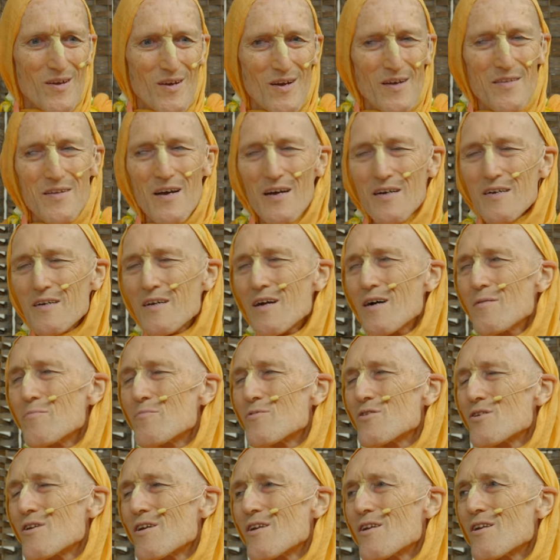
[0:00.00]
And that
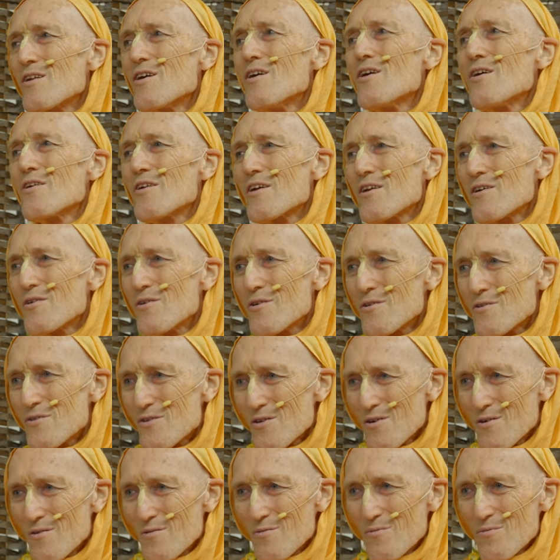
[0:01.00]
comes in learning
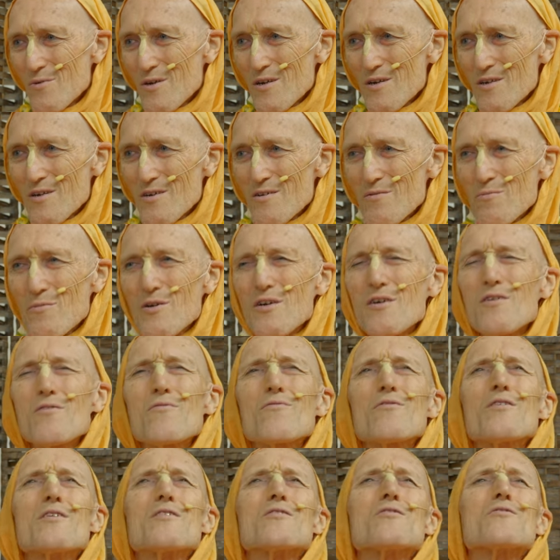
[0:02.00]
also. We can, we
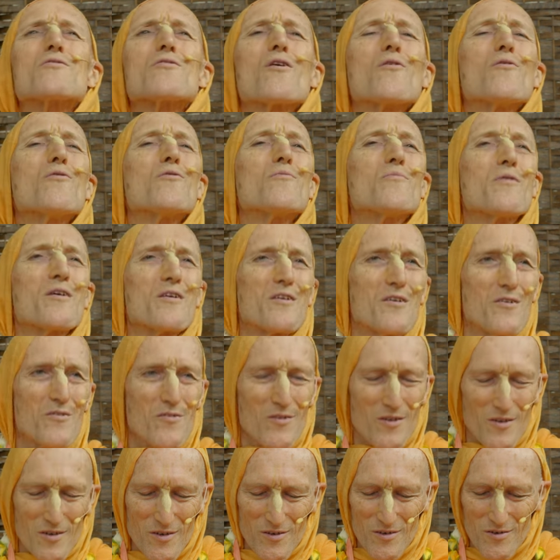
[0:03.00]
can read so many
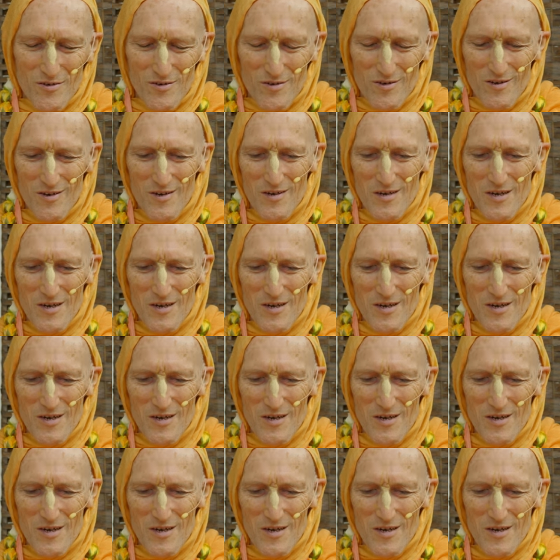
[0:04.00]
things.